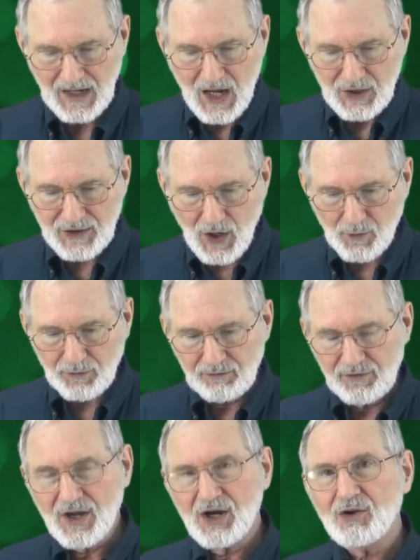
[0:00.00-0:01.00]
So
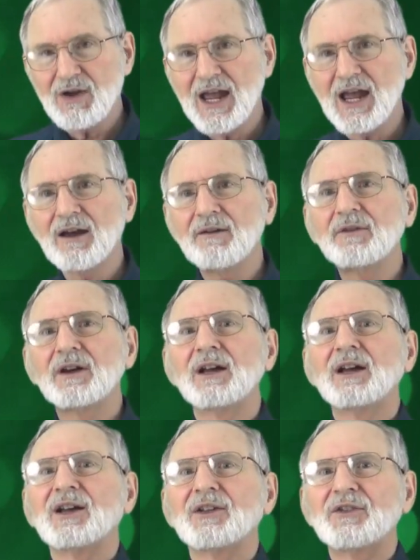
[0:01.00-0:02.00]
there you have
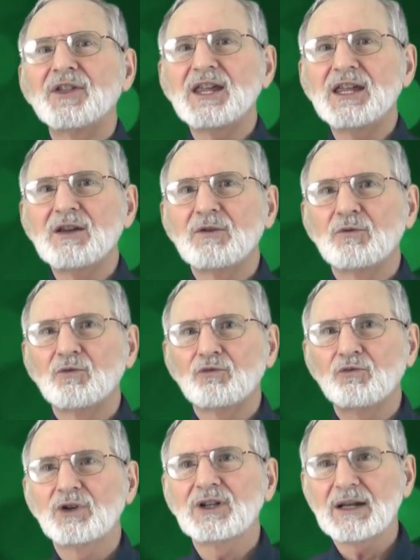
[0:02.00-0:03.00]
the
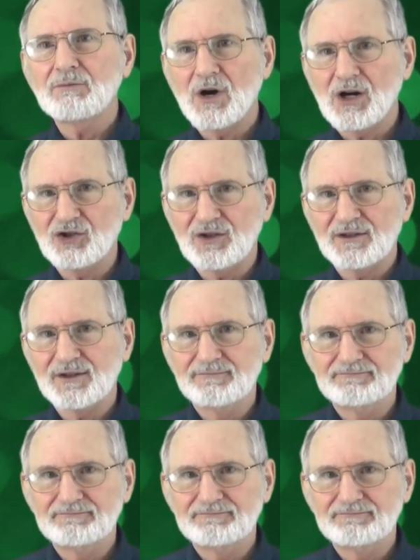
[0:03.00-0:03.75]
woodland margins.